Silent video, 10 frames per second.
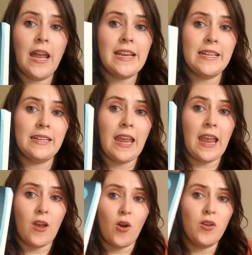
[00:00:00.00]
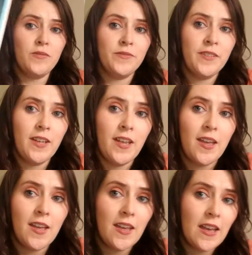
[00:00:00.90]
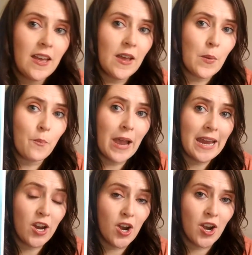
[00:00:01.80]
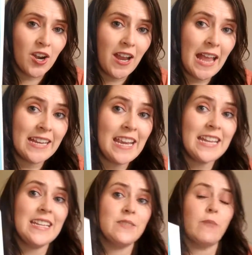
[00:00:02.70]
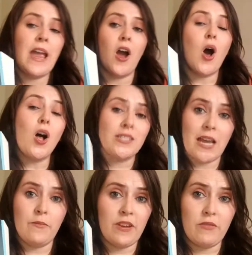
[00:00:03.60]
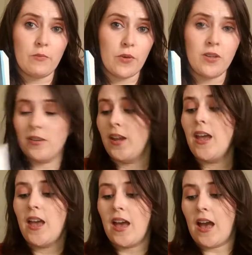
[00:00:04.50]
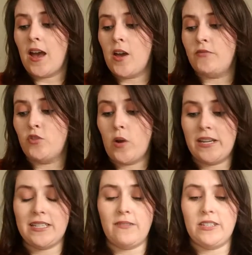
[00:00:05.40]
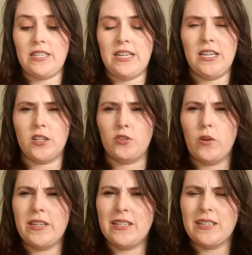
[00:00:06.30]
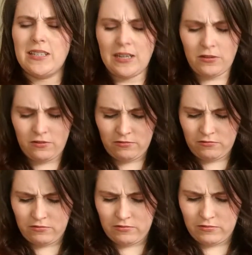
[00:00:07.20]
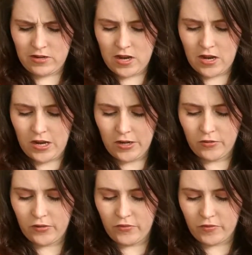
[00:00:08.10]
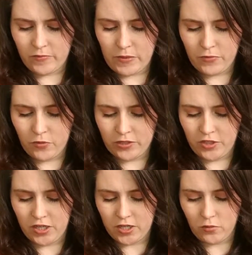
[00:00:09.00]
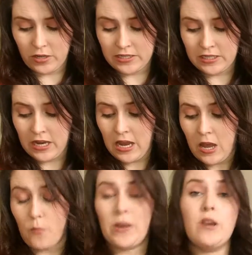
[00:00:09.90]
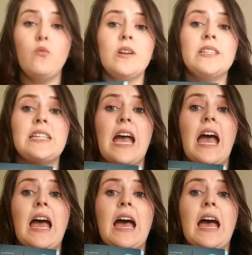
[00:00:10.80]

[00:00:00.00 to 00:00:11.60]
The Nightingale by her and it is my all-time favorite book of 2017 or 2016 I don't even remember which year it was, but it was